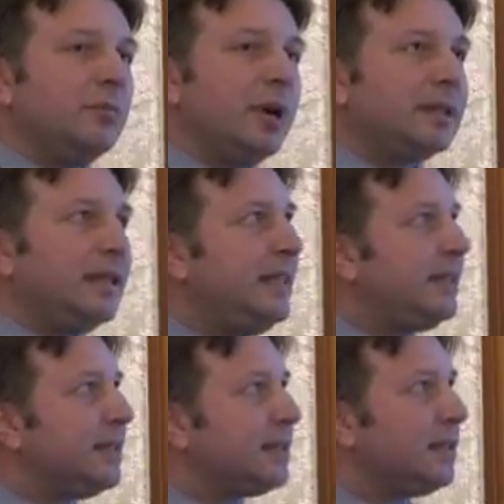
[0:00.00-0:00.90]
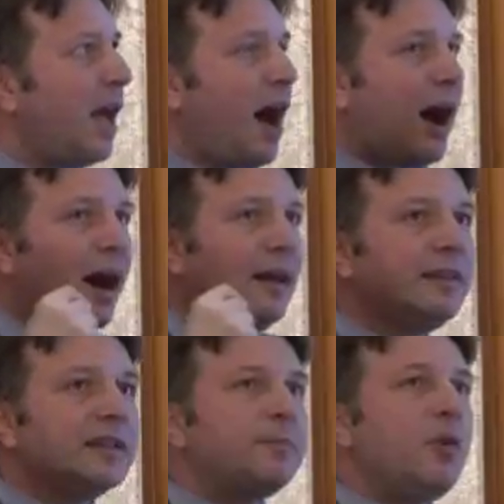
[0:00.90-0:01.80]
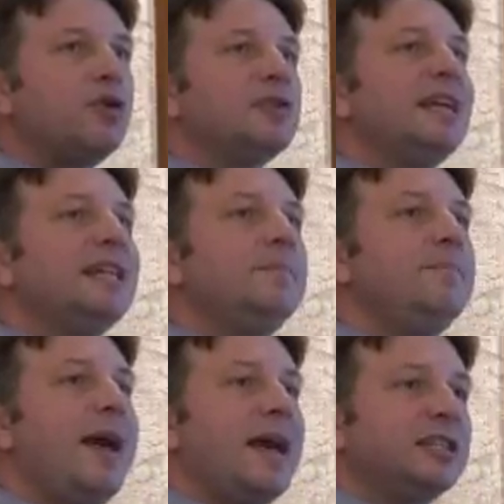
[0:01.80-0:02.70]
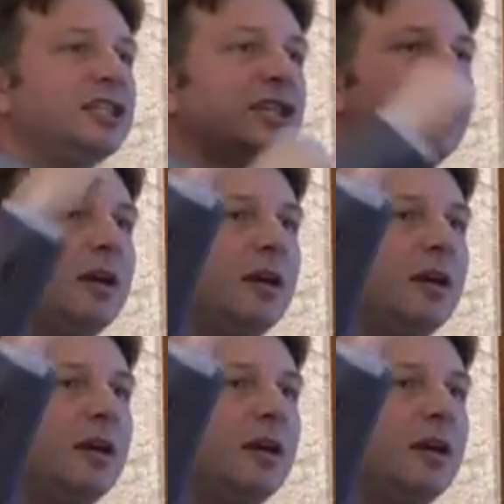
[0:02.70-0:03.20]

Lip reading: but it doesn't 100% match